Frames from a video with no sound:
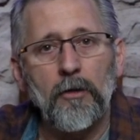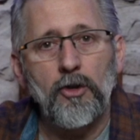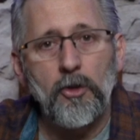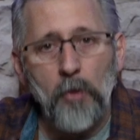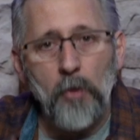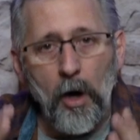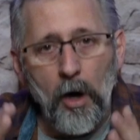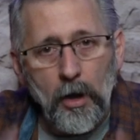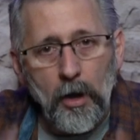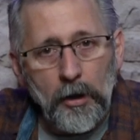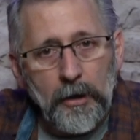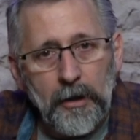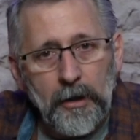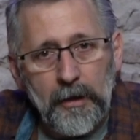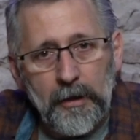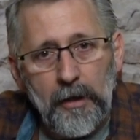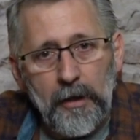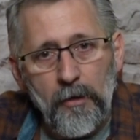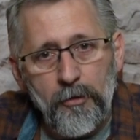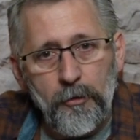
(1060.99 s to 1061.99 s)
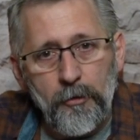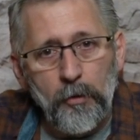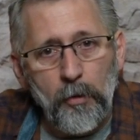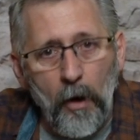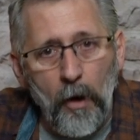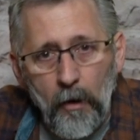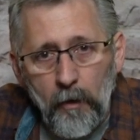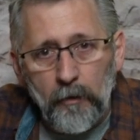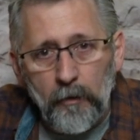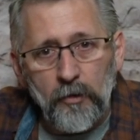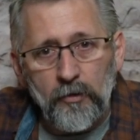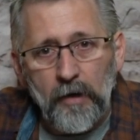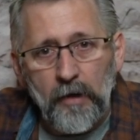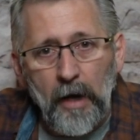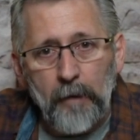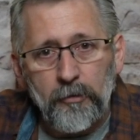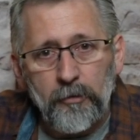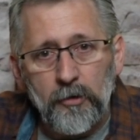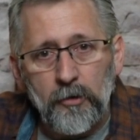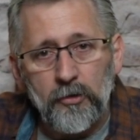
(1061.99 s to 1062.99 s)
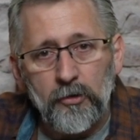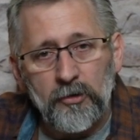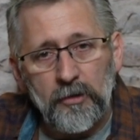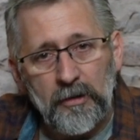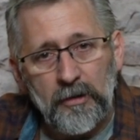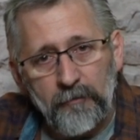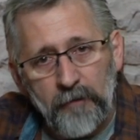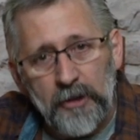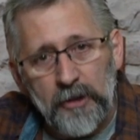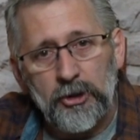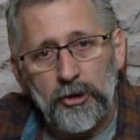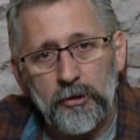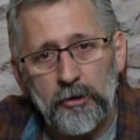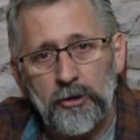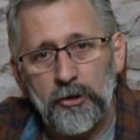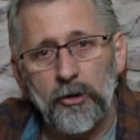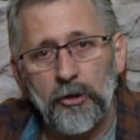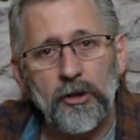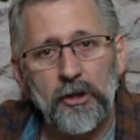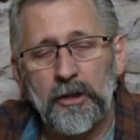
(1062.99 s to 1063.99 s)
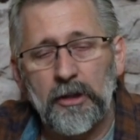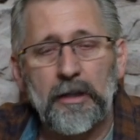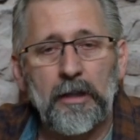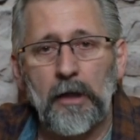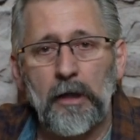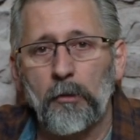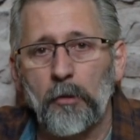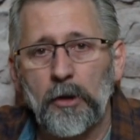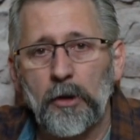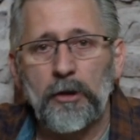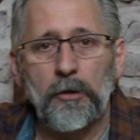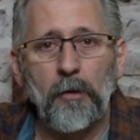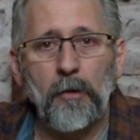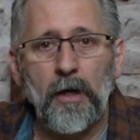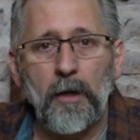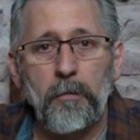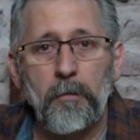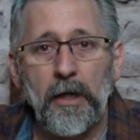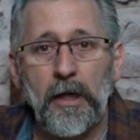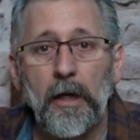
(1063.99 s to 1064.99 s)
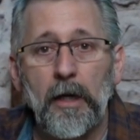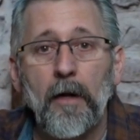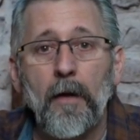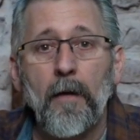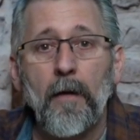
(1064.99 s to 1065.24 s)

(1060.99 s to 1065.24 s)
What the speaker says: You are going to get through all those obstacles, and eventually you're going to get where you want to be.